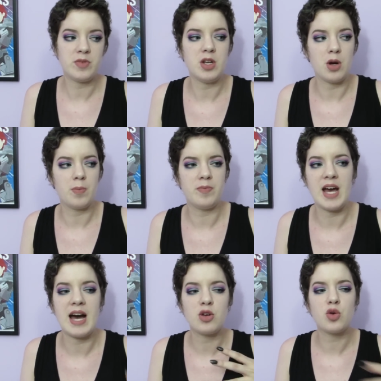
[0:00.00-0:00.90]
you know,
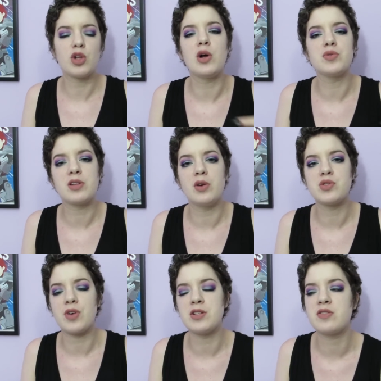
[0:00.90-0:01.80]
not close
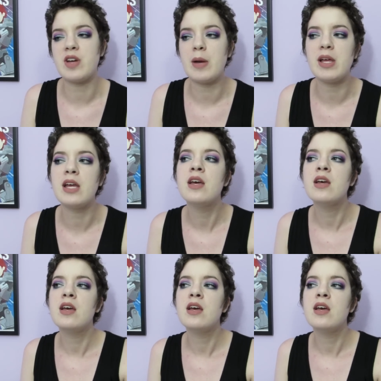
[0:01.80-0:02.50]
friends or family,